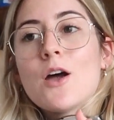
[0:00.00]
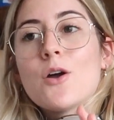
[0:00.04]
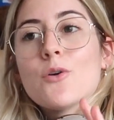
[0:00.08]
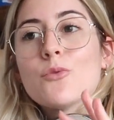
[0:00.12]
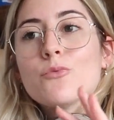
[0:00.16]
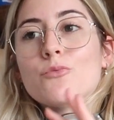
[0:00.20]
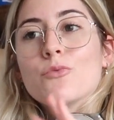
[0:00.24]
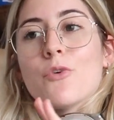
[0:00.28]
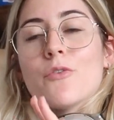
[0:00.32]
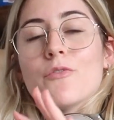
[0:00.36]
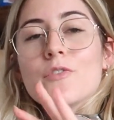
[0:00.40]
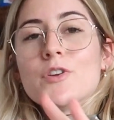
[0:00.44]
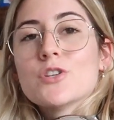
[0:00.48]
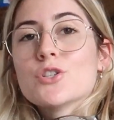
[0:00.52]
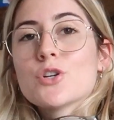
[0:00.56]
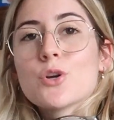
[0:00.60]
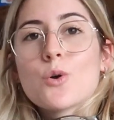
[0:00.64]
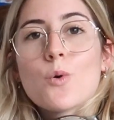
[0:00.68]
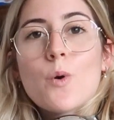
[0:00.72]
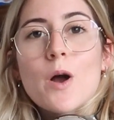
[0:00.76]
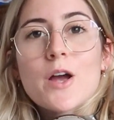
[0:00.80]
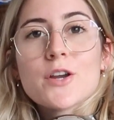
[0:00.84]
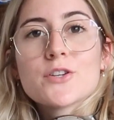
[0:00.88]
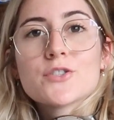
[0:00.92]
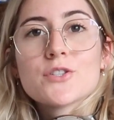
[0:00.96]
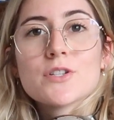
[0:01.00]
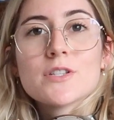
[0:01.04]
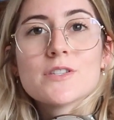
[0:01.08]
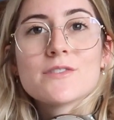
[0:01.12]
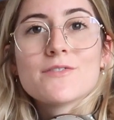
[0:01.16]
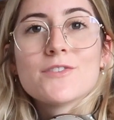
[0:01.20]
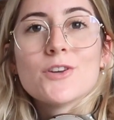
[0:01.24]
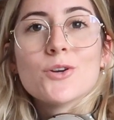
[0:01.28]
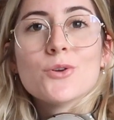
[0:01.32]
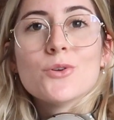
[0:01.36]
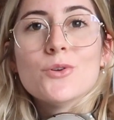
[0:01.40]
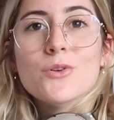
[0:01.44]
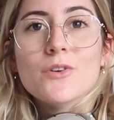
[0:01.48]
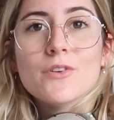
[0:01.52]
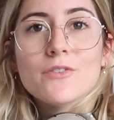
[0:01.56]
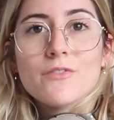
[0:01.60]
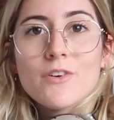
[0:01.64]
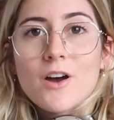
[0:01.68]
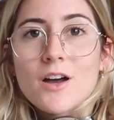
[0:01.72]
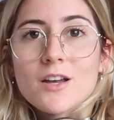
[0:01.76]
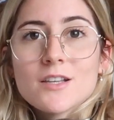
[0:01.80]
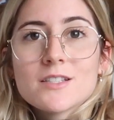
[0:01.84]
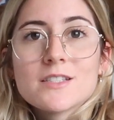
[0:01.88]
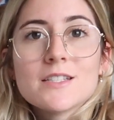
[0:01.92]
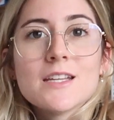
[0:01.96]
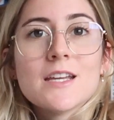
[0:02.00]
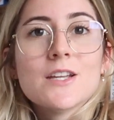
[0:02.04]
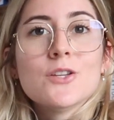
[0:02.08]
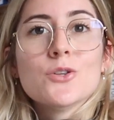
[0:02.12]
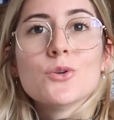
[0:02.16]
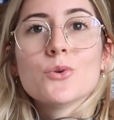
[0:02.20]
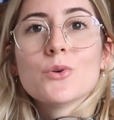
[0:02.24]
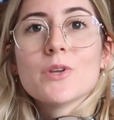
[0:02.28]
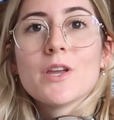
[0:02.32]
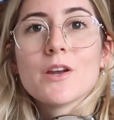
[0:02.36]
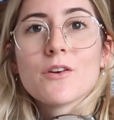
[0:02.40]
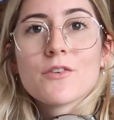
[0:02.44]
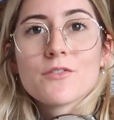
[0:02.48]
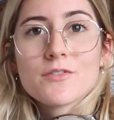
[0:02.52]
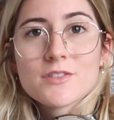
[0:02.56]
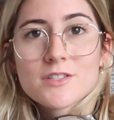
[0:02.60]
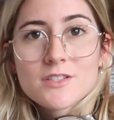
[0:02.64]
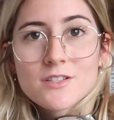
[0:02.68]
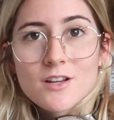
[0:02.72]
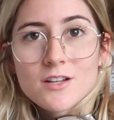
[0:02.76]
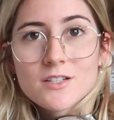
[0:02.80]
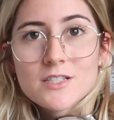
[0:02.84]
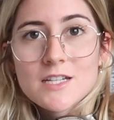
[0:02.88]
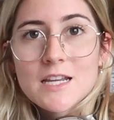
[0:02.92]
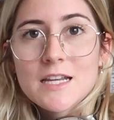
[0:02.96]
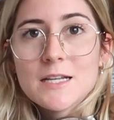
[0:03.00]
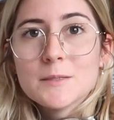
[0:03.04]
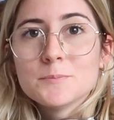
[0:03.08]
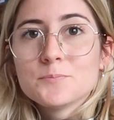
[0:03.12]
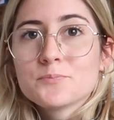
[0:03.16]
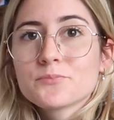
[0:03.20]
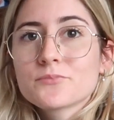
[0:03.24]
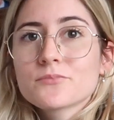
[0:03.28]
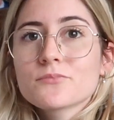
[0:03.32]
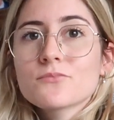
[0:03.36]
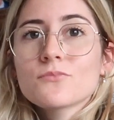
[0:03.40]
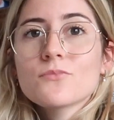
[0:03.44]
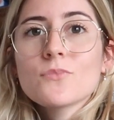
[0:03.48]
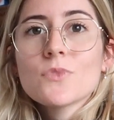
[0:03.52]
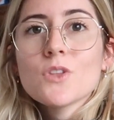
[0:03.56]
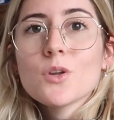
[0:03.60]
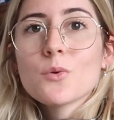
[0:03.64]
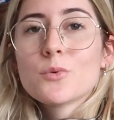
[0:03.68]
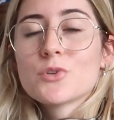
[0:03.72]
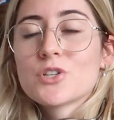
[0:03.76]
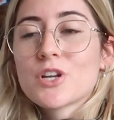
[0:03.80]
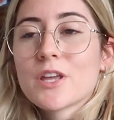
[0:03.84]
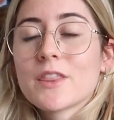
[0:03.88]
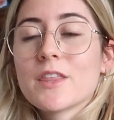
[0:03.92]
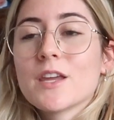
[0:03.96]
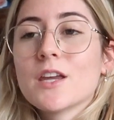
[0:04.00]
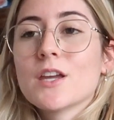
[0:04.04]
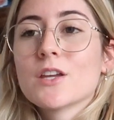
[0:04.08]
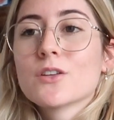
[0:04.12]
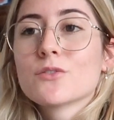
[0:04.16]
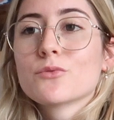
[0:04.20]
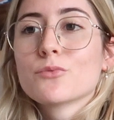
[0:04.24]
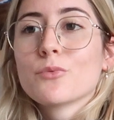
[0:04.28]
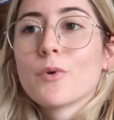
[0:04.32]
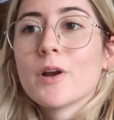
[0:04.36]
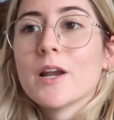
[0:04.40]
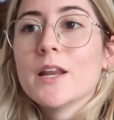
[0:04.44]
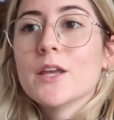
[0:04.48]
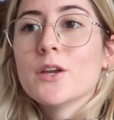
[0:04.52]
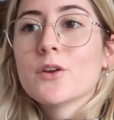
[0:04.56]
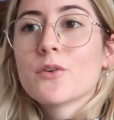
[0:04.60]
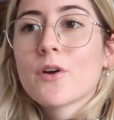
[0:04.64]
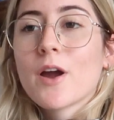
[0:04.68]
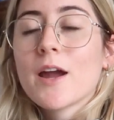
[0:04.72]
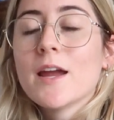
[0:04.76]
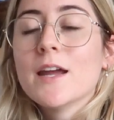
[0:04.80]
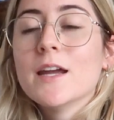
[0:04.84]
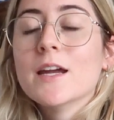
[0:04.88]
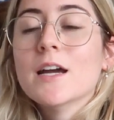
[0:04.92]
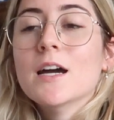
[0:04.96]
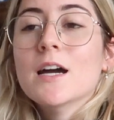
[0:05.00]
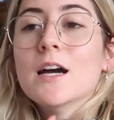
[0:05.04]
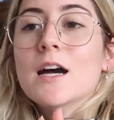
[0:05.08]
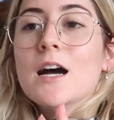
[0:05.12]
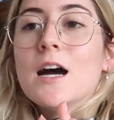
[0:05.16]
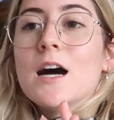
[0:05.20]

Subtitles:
revision questions for your university and your year of study, which I think is really great.